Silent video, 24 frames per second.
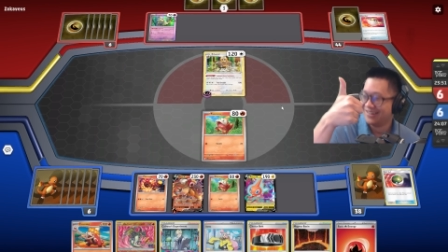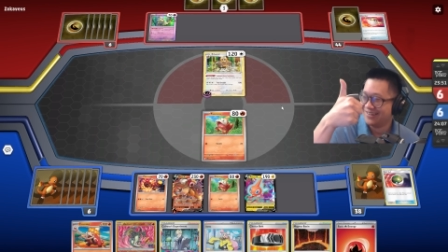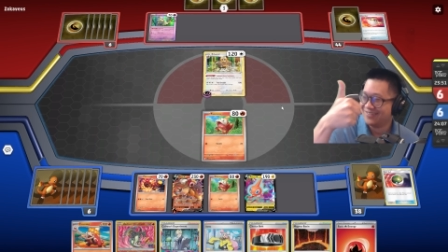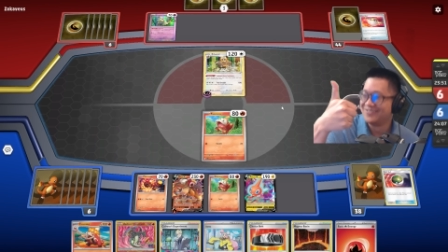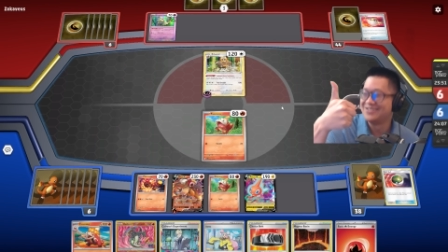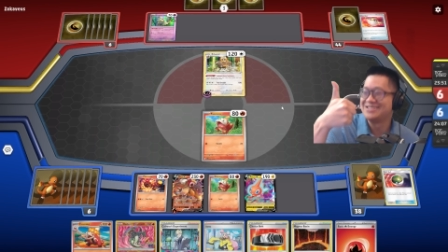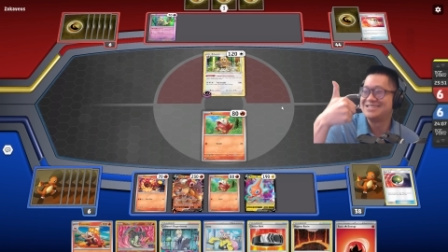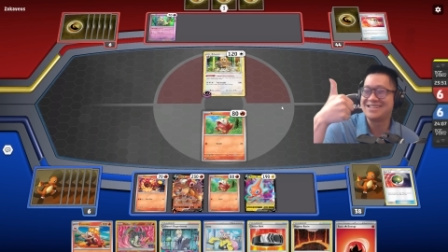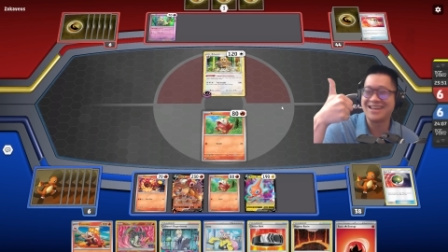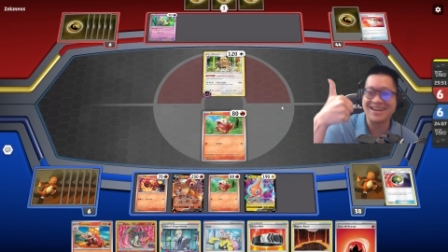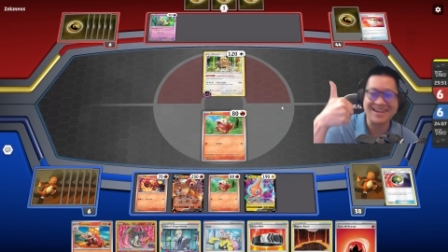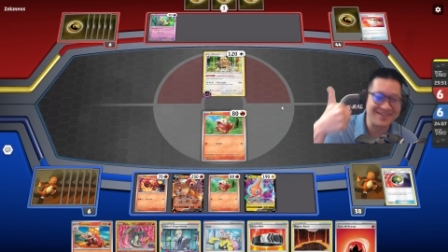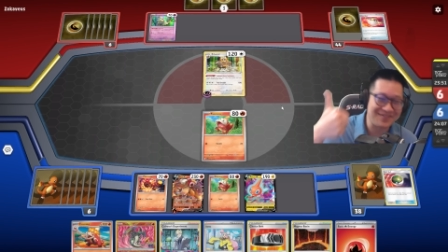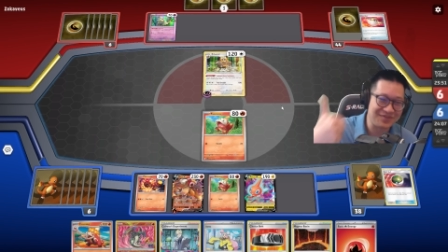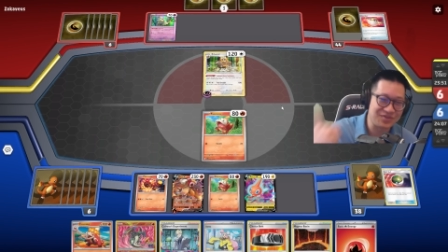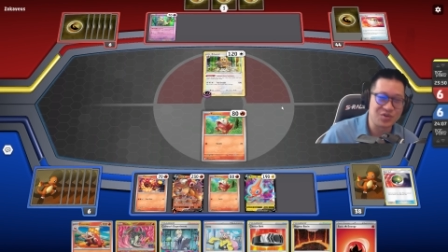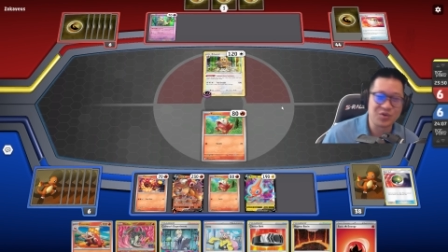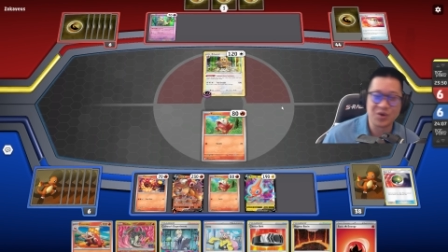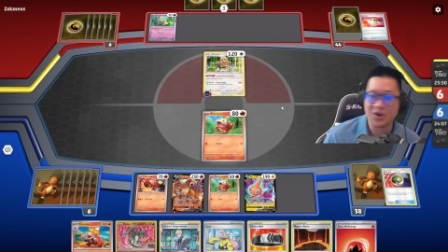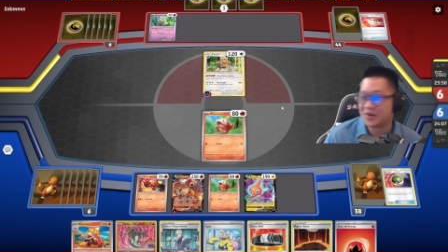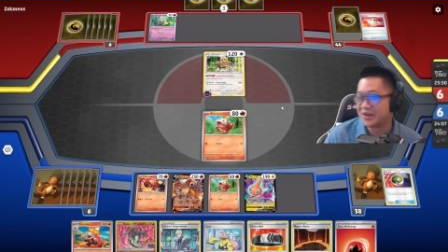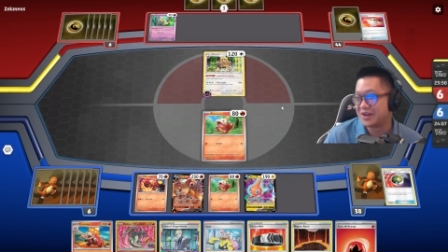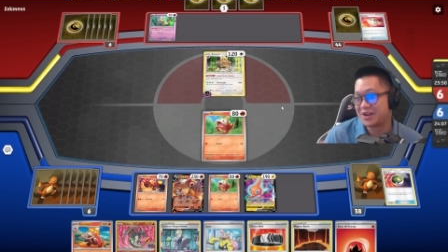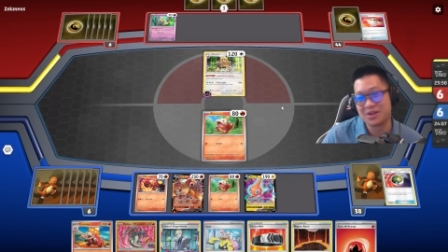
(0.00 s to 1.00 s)
We're safe.
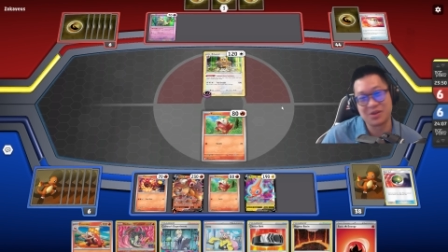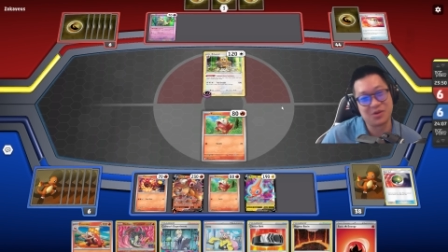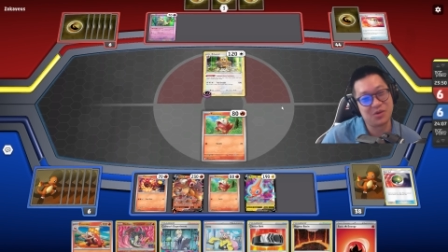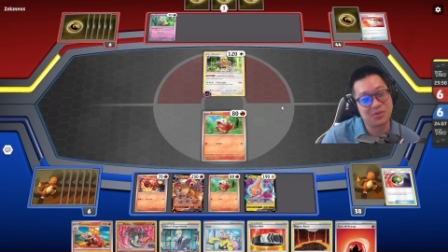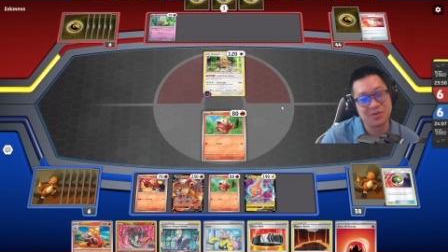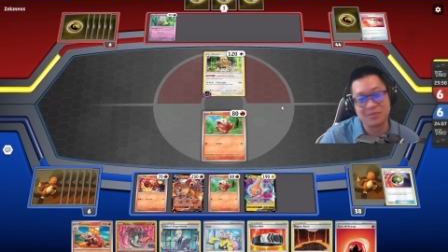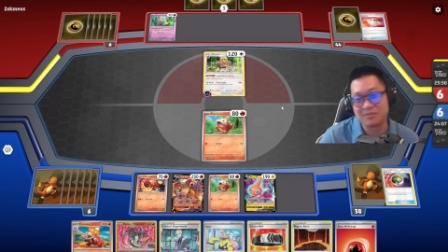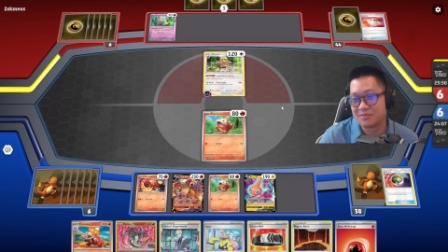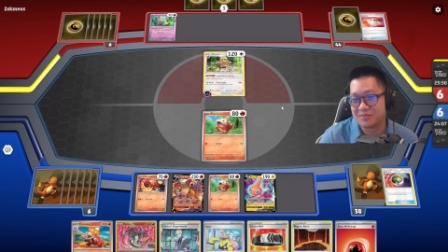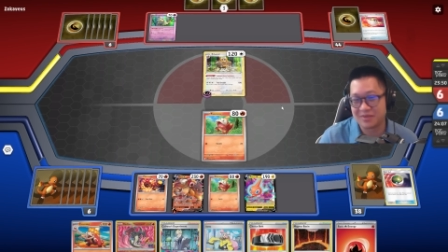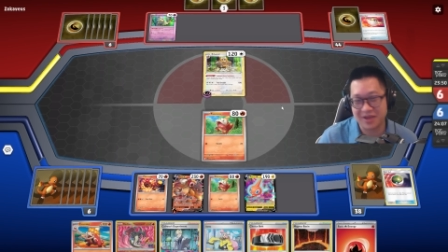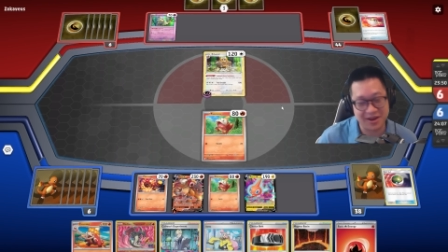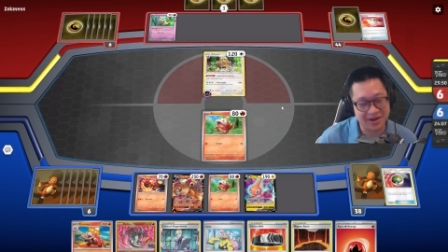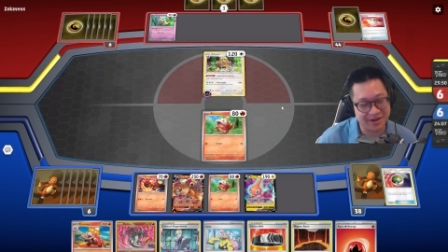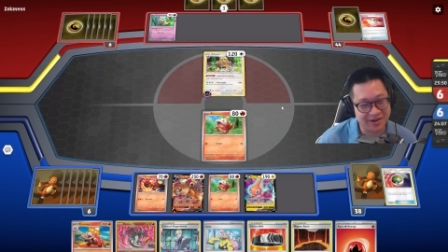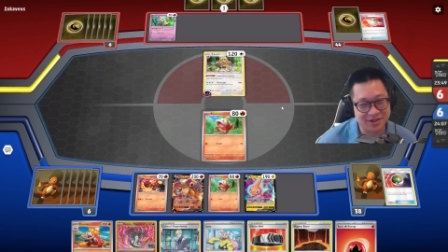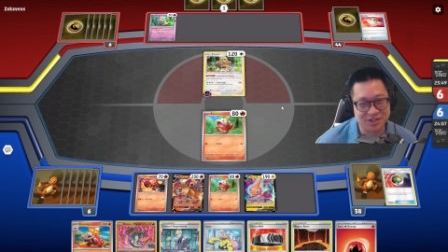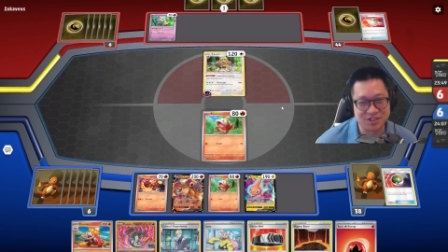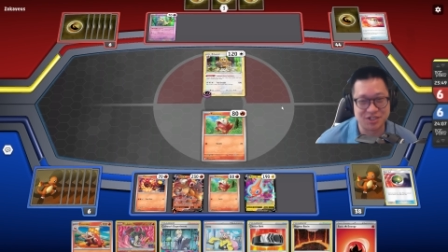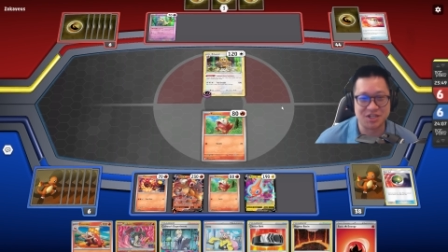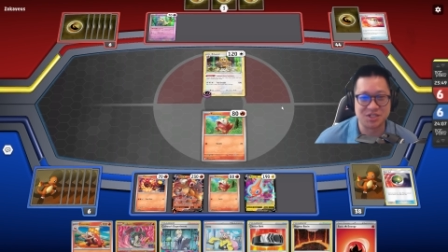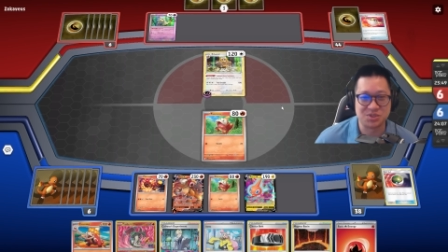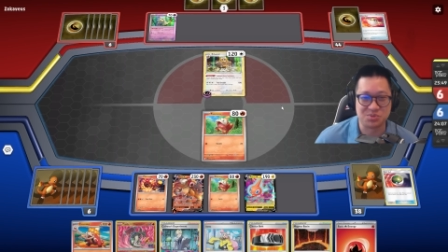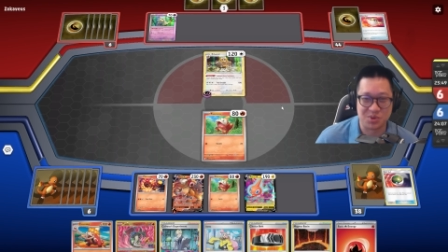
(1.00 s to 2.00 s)
We don't need to do any
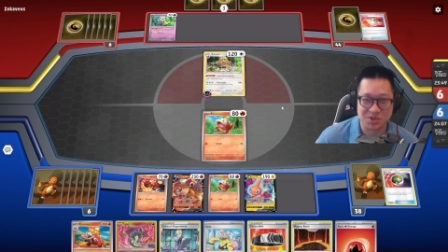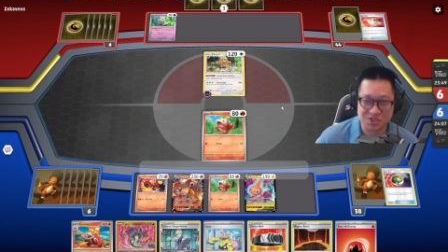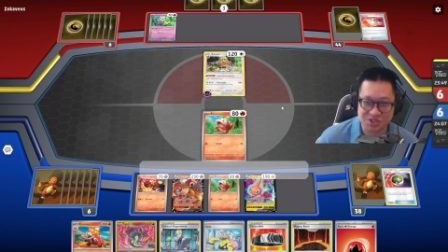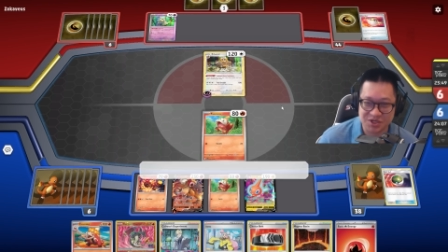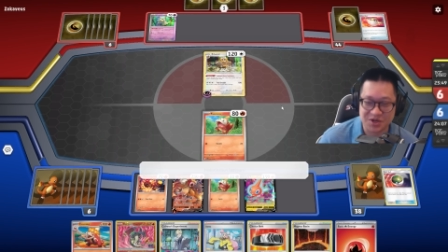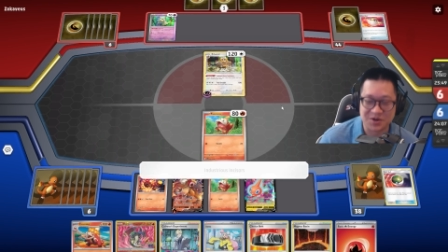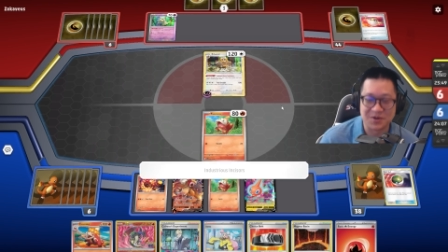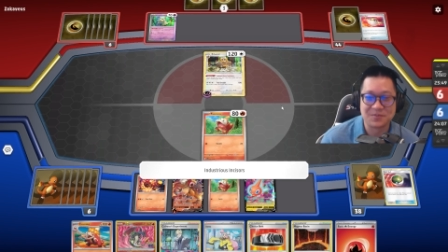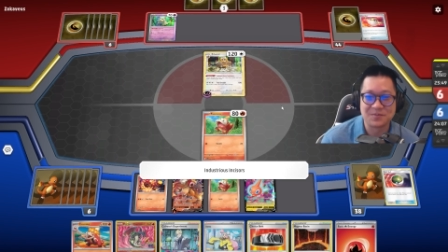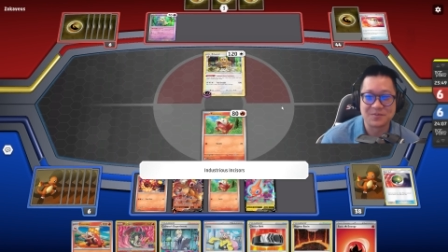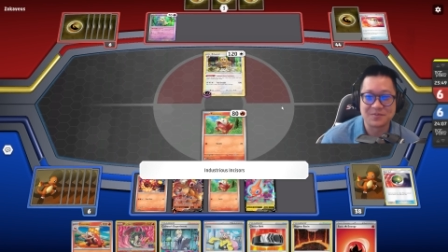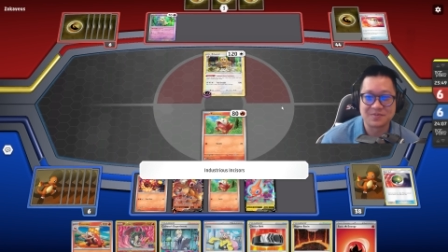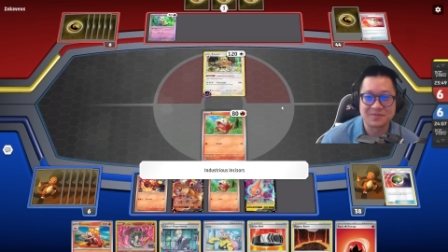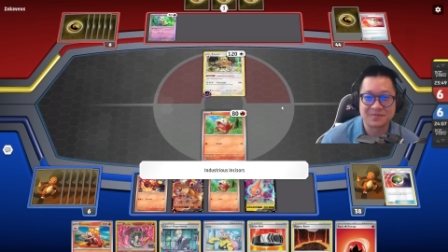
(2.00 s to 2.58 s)
adjustments here.